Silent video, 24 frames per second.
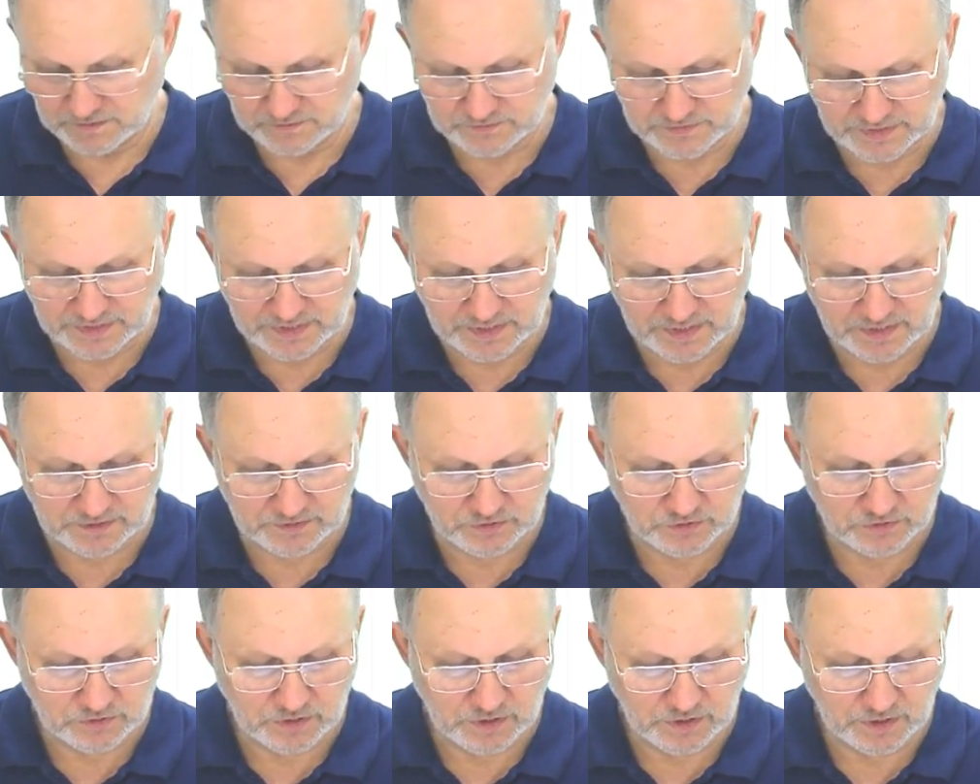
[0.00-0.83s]
then
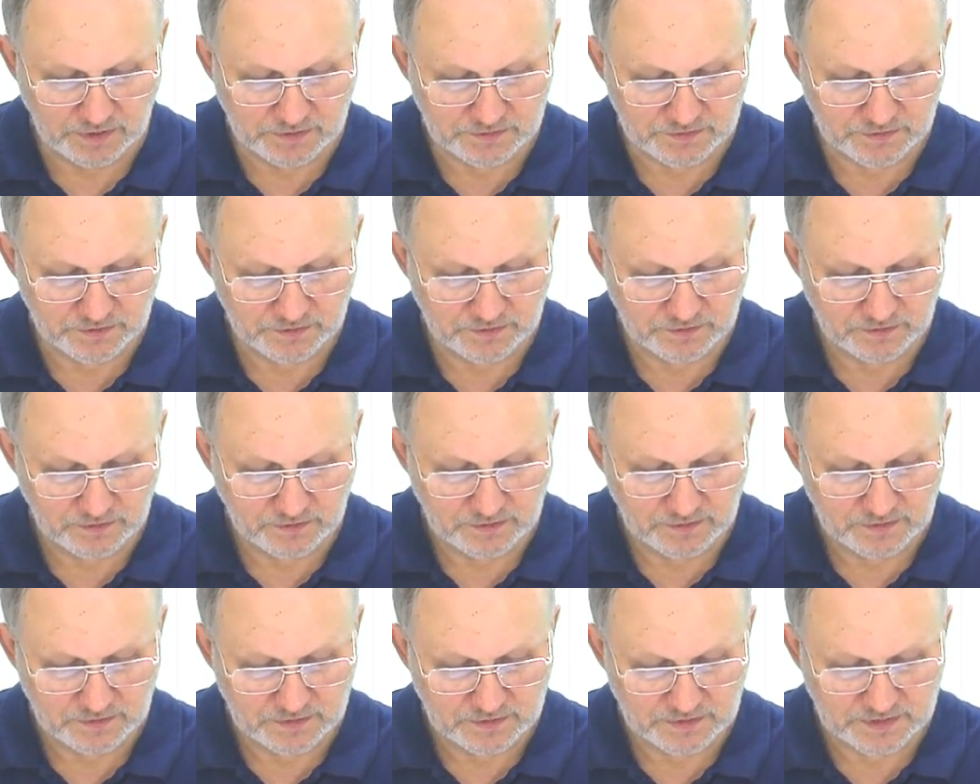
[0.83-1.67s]
you got
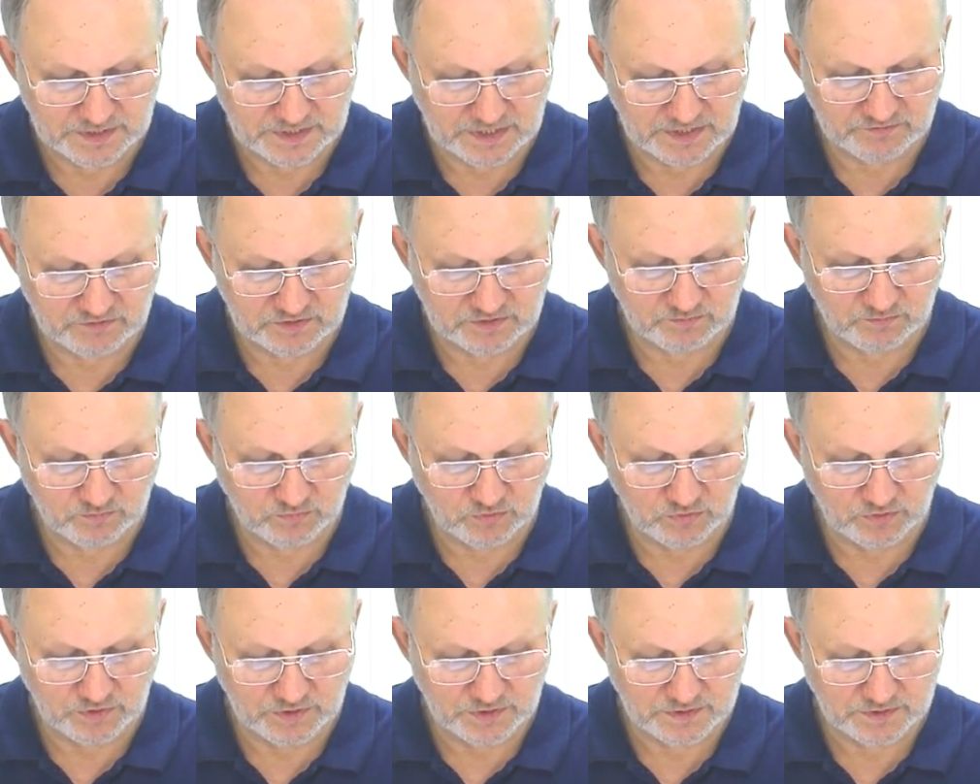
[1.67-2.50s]
7
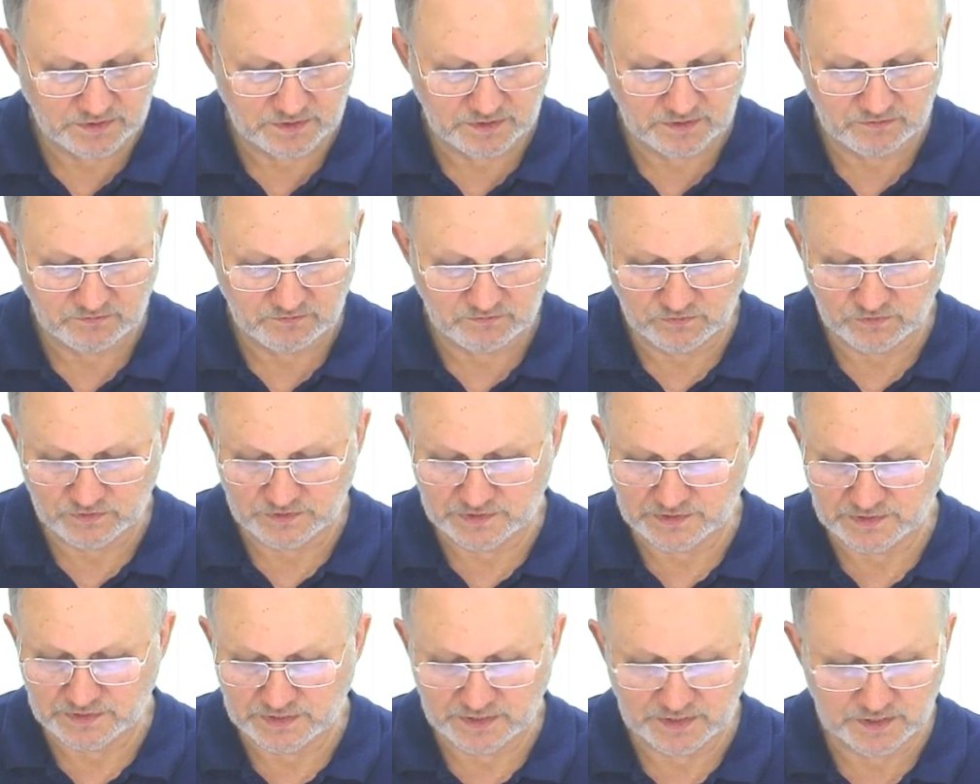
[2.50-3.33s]
points for the
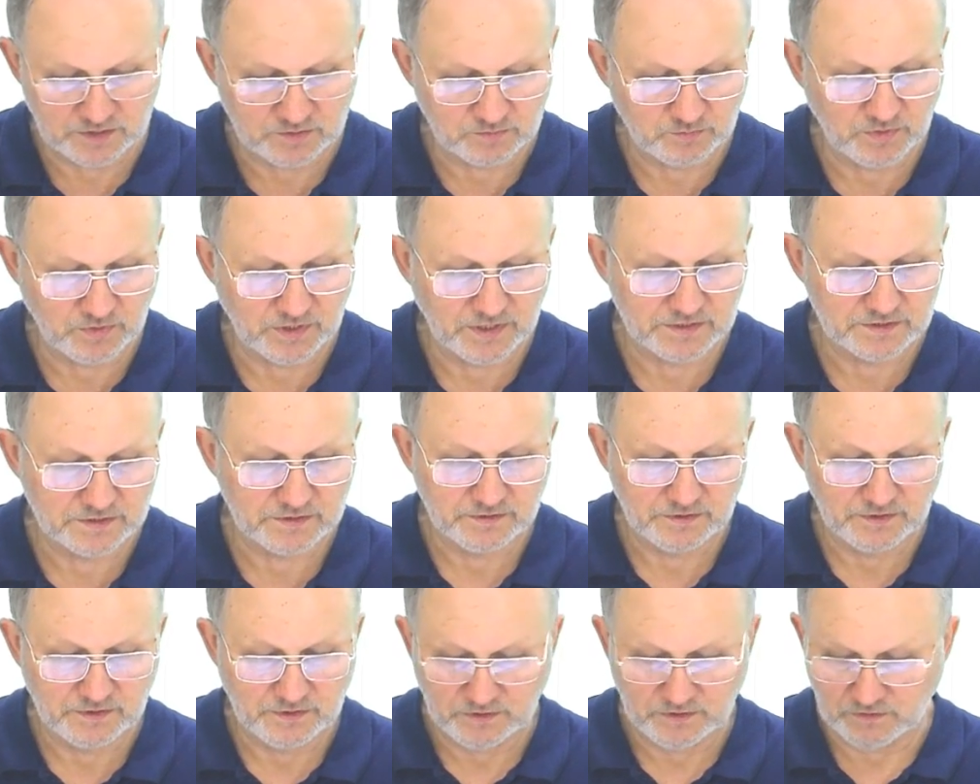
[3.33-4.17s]
second part
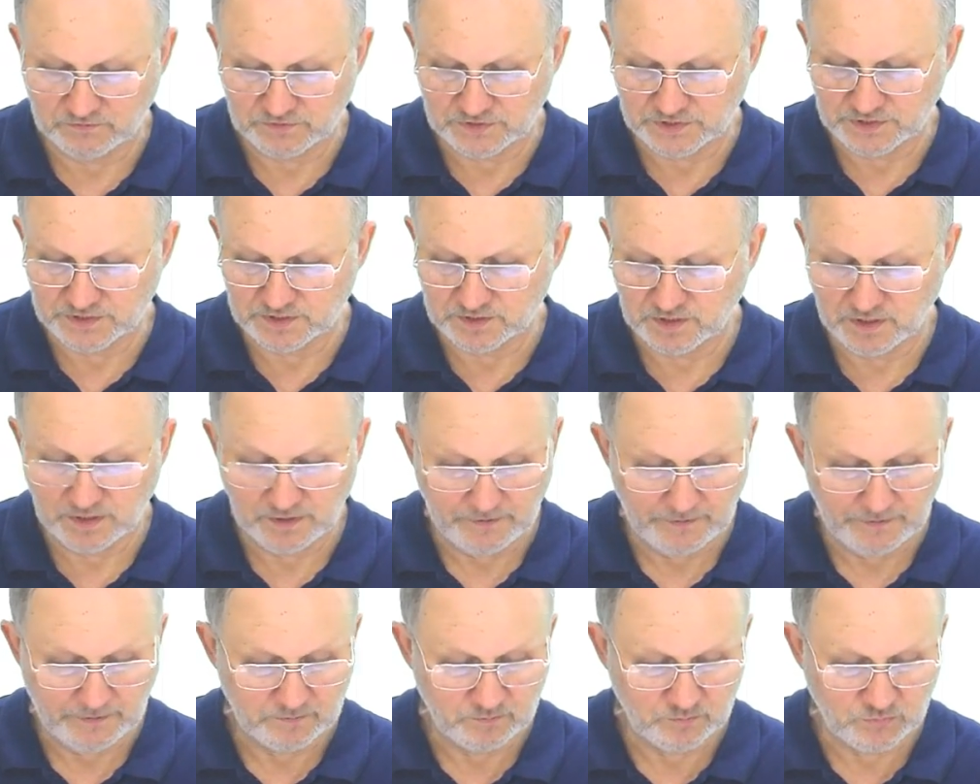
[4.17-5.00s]
of this
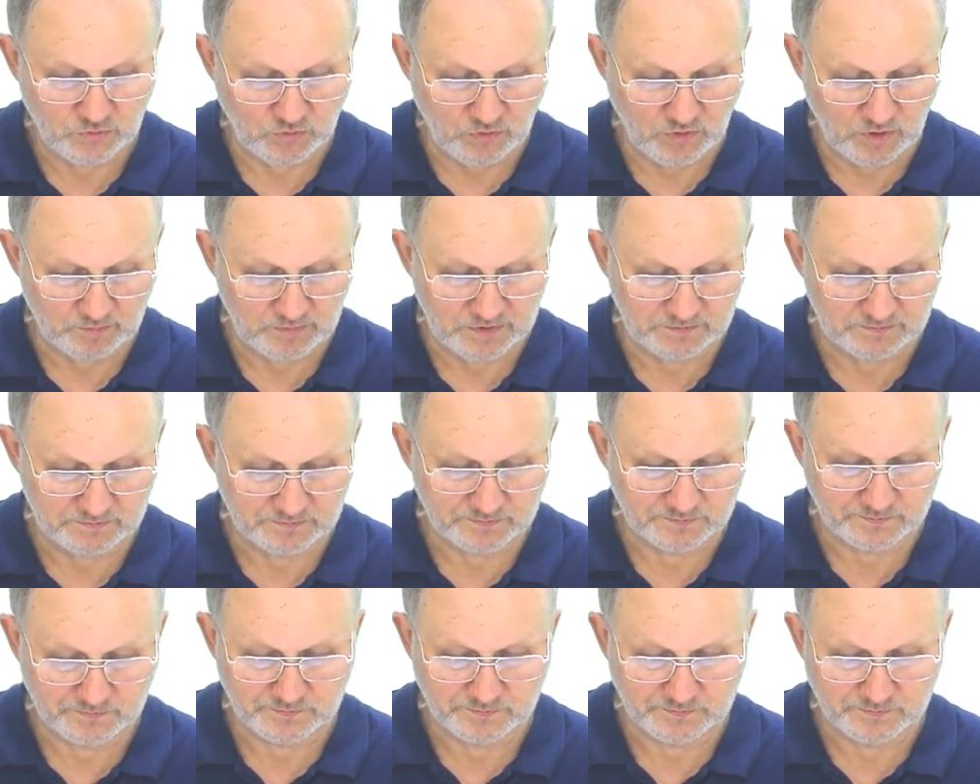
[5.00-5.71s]
problem.